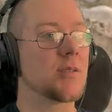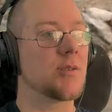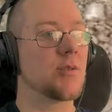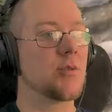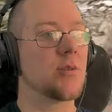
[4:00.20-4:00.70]
to
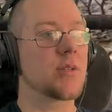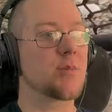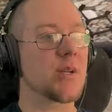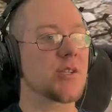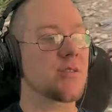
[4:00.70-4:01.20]
do,
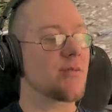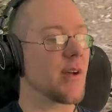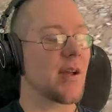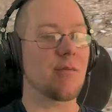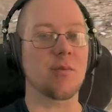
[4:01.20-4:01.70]
especially
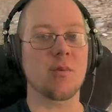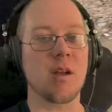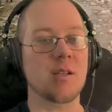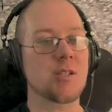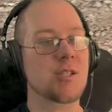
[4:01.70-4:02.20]
if I have a
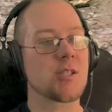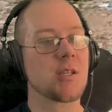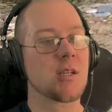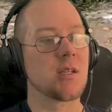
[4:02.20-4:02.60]
wrench,